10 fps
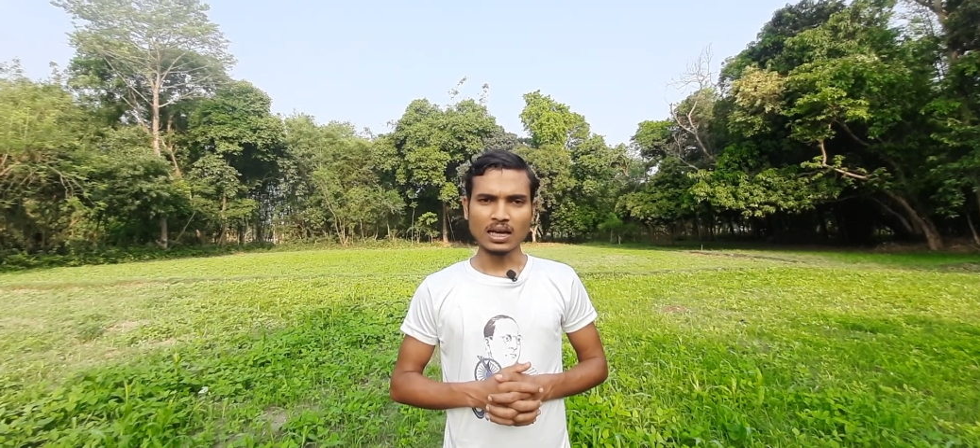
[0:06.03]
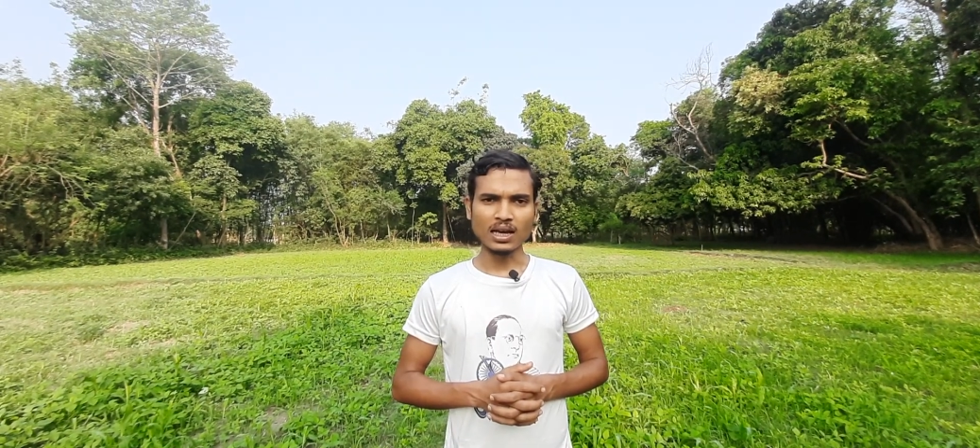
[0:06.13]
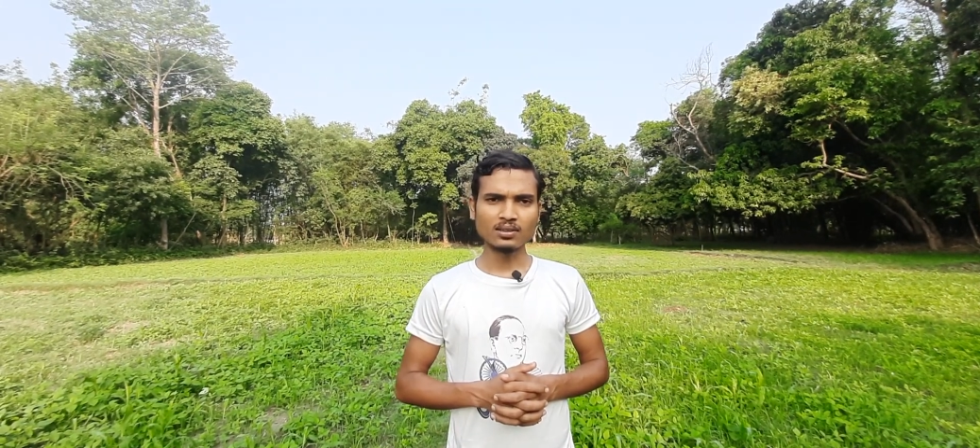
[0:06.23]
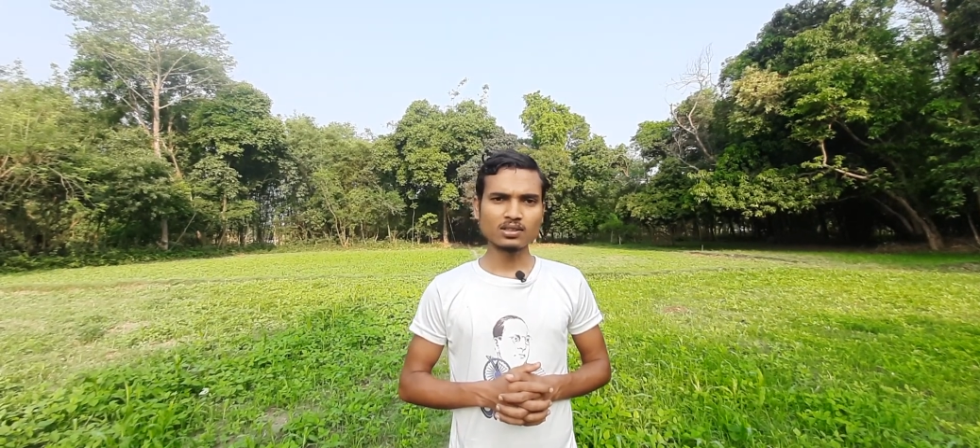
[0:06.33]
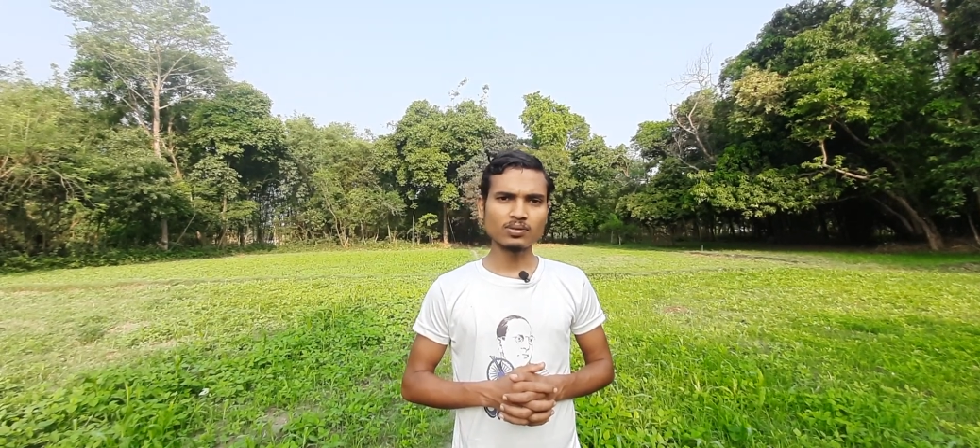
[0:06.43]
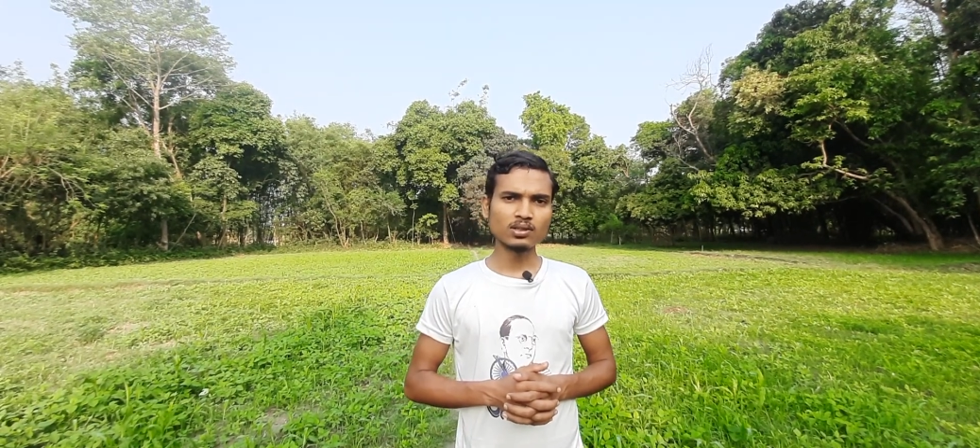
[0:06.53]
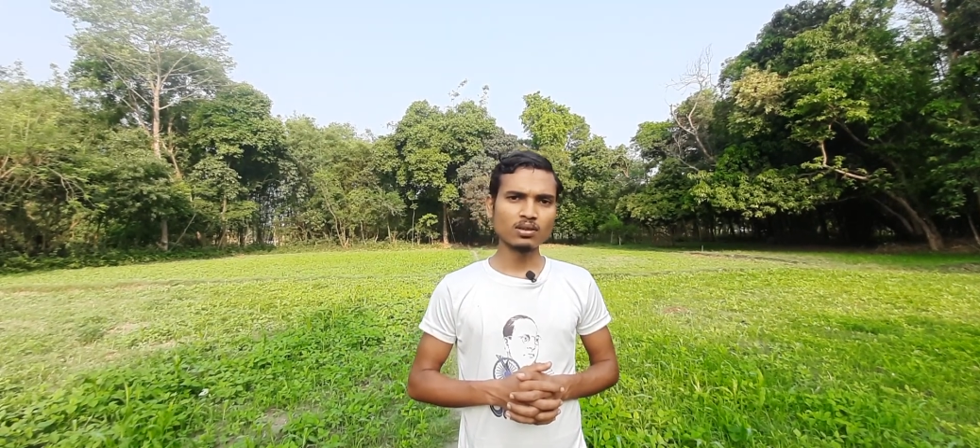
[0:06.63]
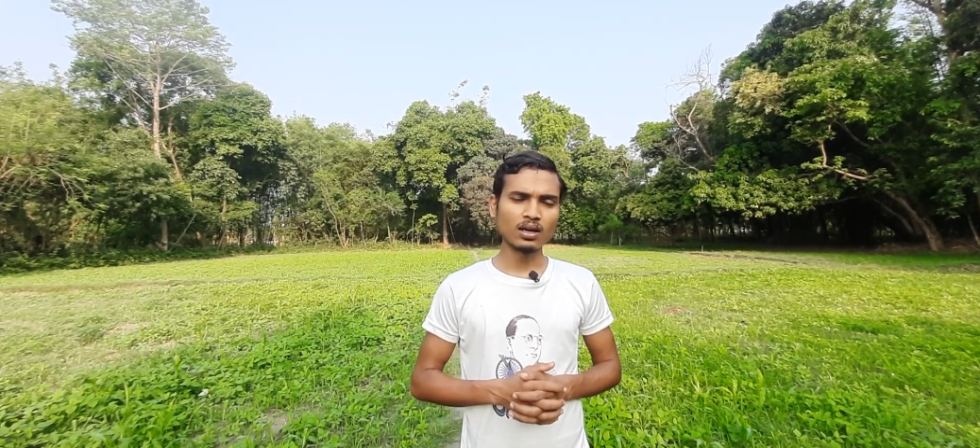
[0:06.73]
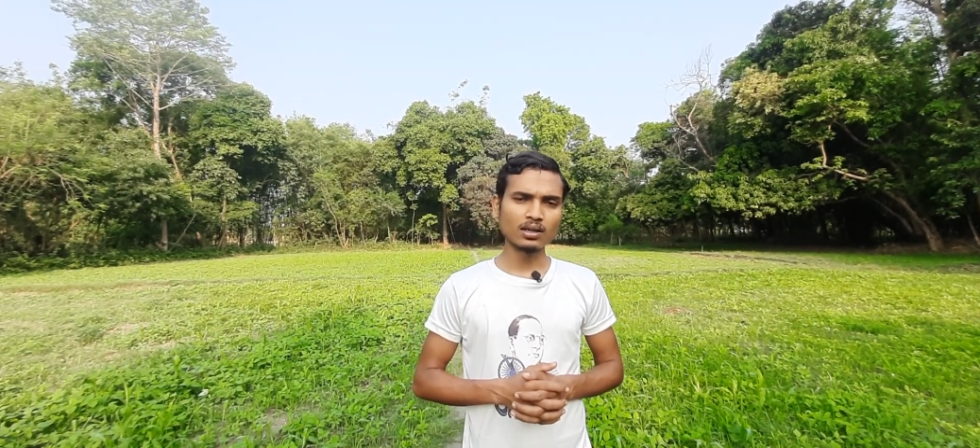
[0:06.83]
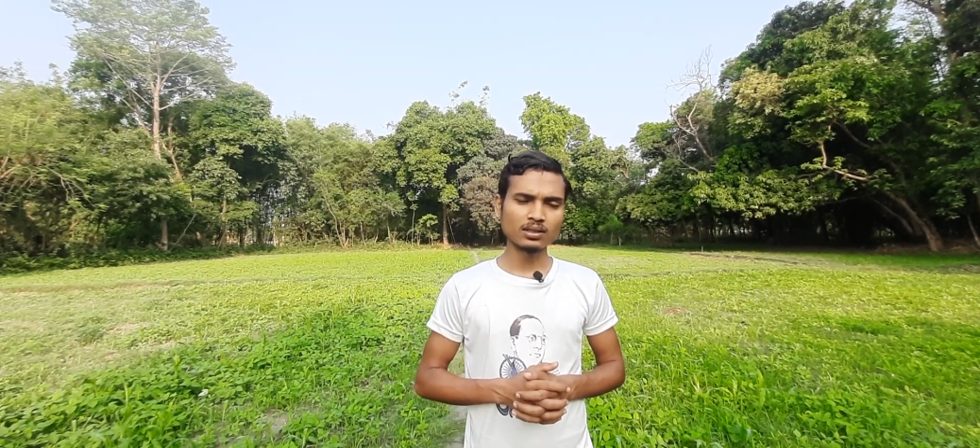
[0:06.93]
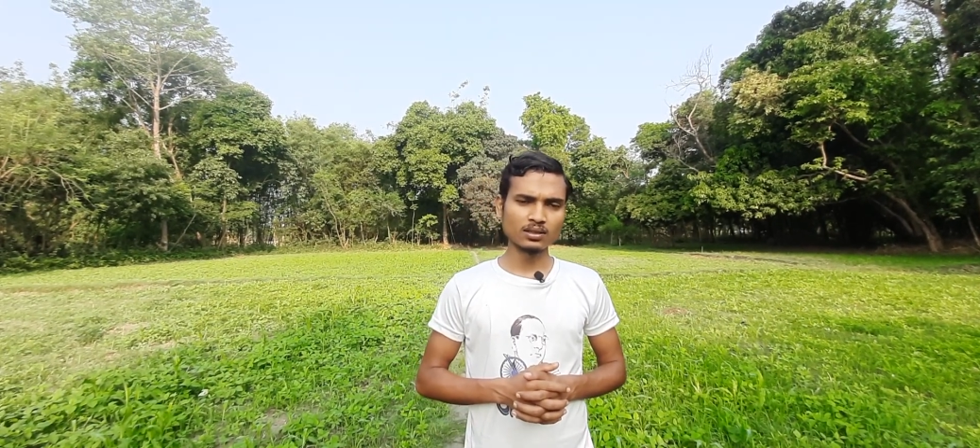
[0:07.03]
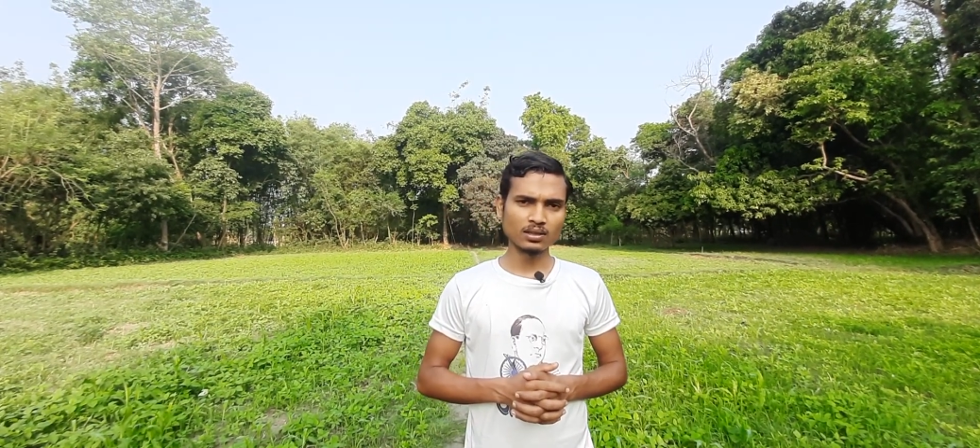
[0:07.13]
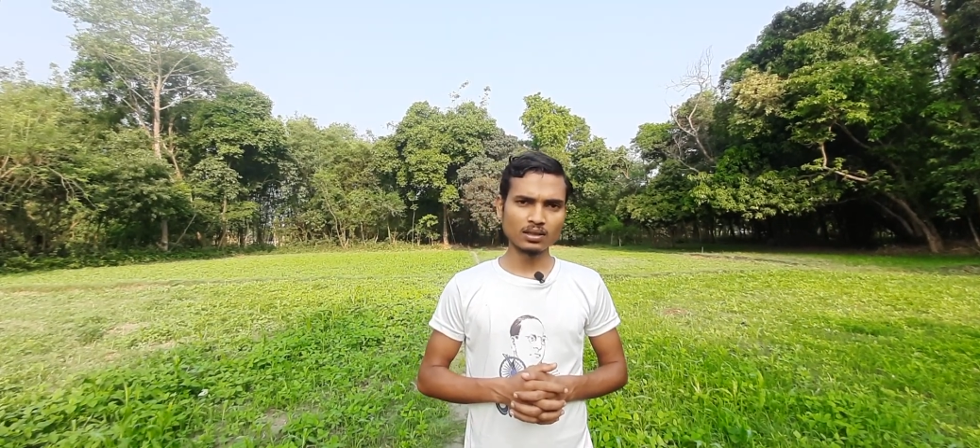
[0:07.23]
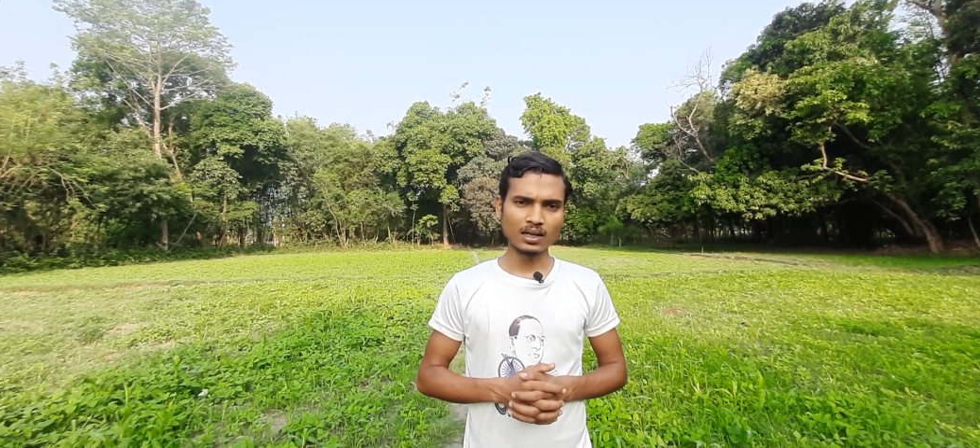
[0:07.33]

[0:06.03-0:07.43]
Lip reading: In this video article,